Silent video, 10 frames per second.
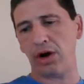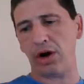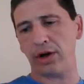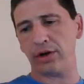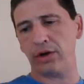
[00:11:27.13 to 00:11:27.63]

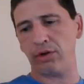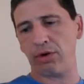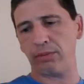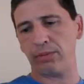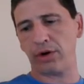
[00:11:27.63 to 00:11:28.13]
on
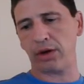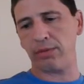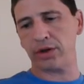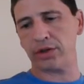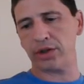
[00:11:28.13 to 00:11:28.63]
your
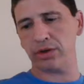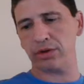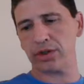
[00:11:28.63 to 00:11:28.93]
Pokemon too.